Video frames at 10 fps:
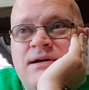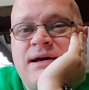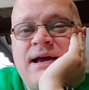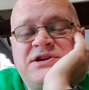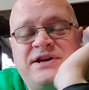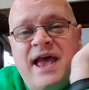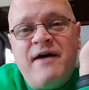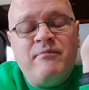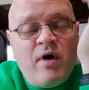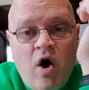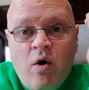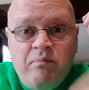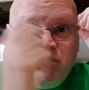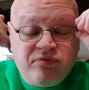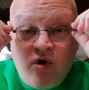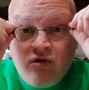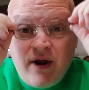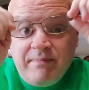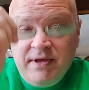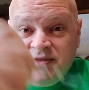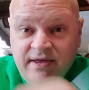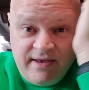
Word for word: I actually have them all programmed into